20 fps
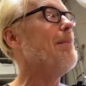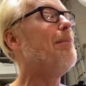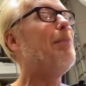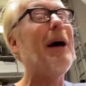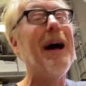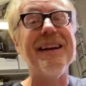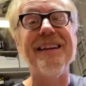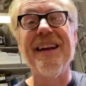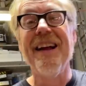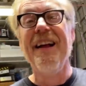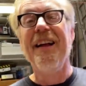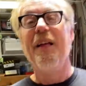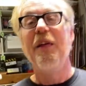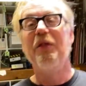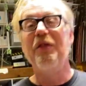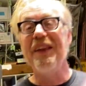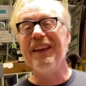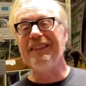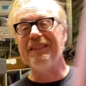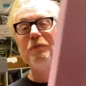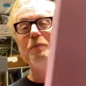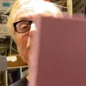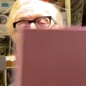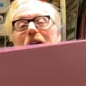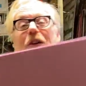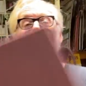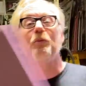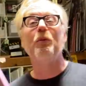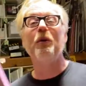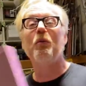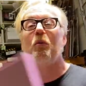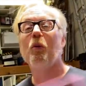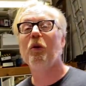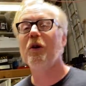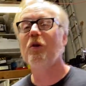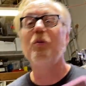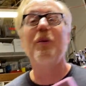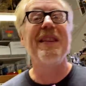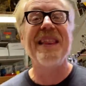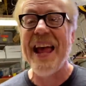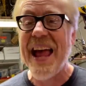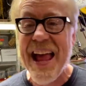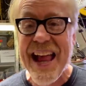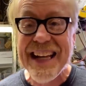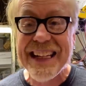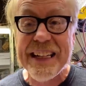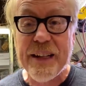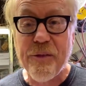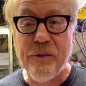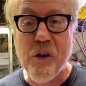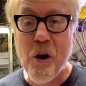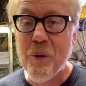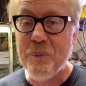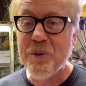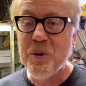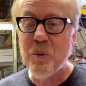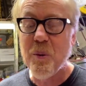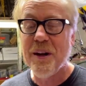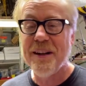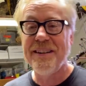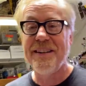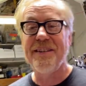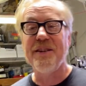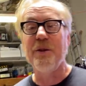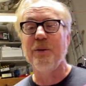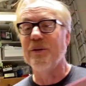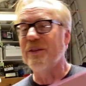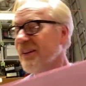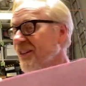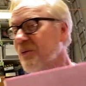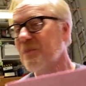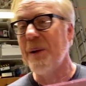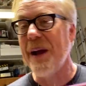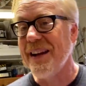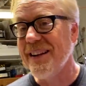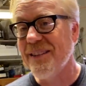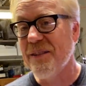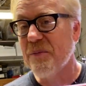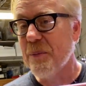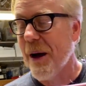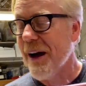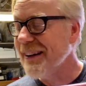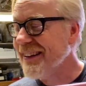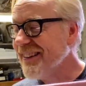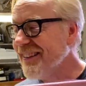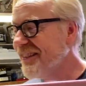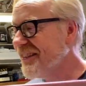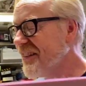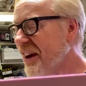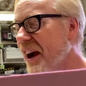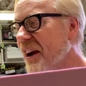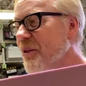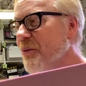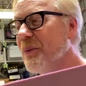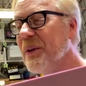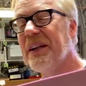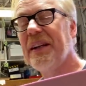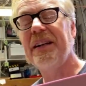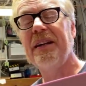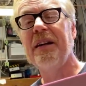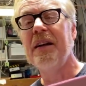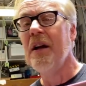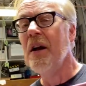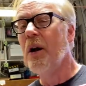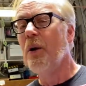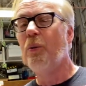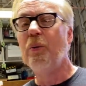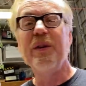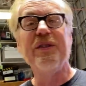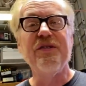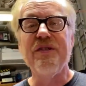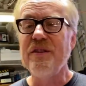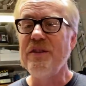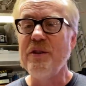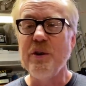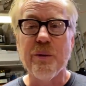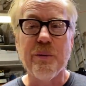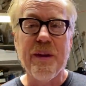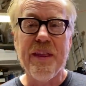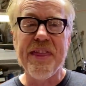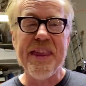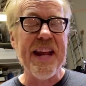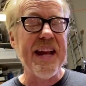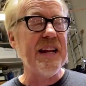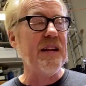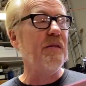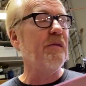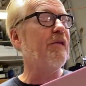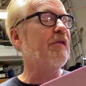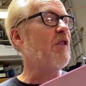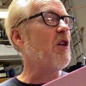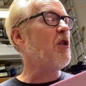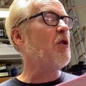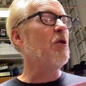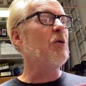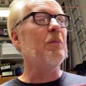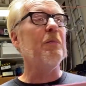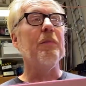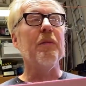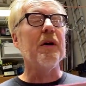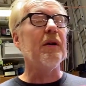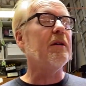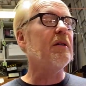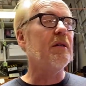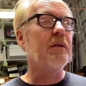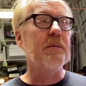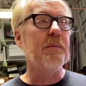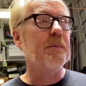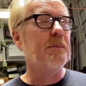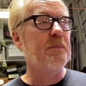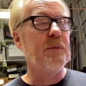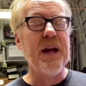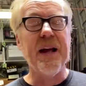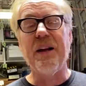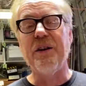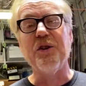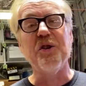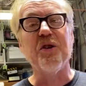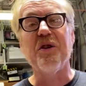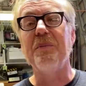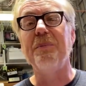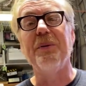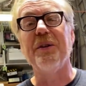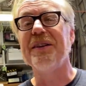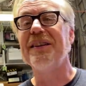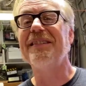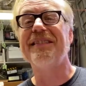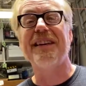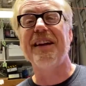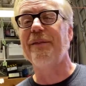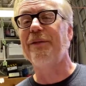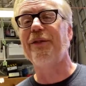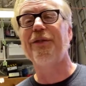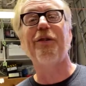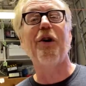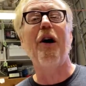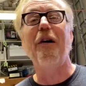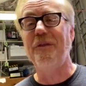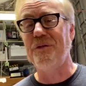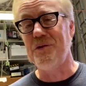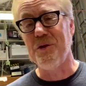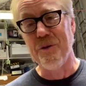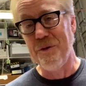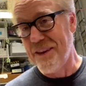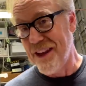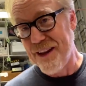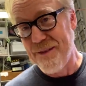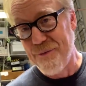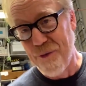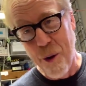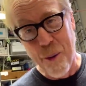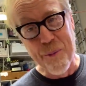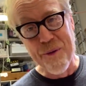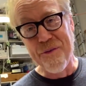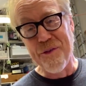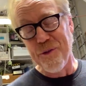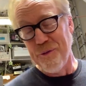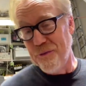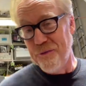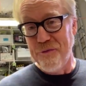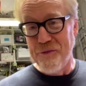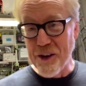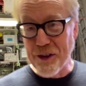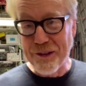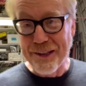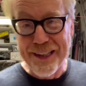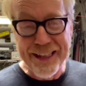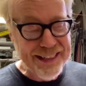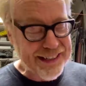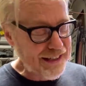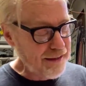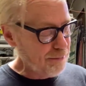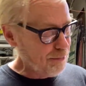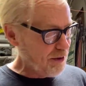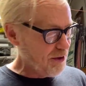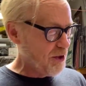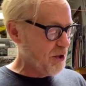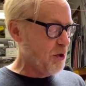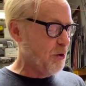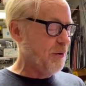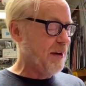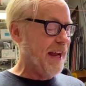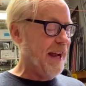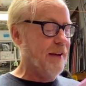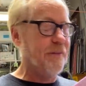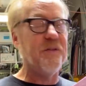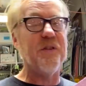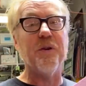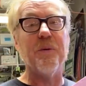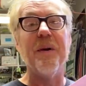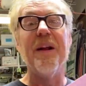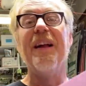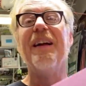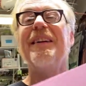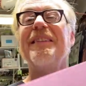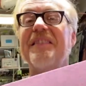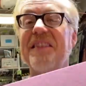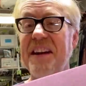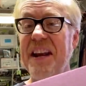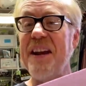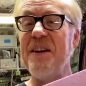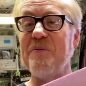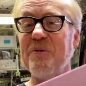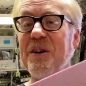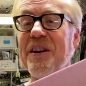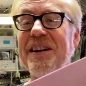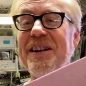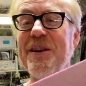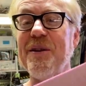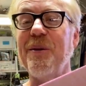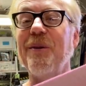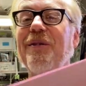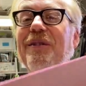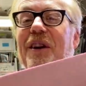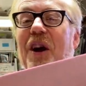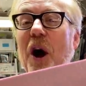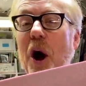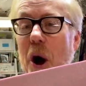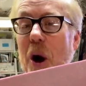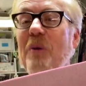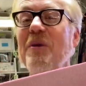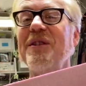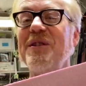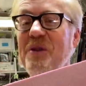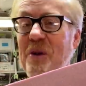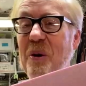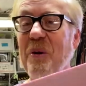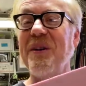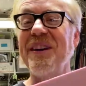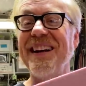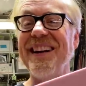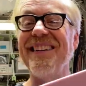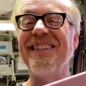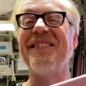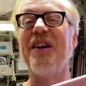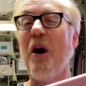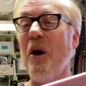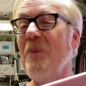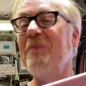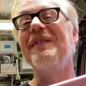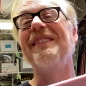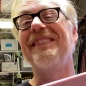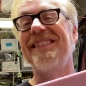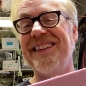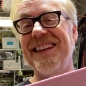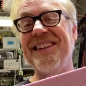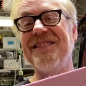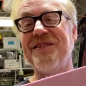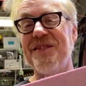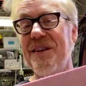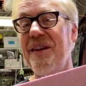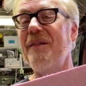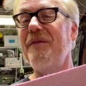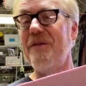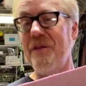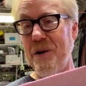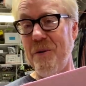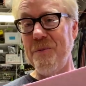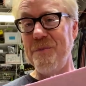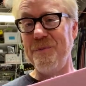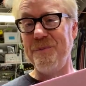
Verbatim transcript: But this build would work with any foam you wanted to use expanded polystyrene, rigid urethane foam. Hell, you could build this out of soft urethane foam if you felt like it, but you don't have to. Today, we're going to use Owen Corning's home insulation foam.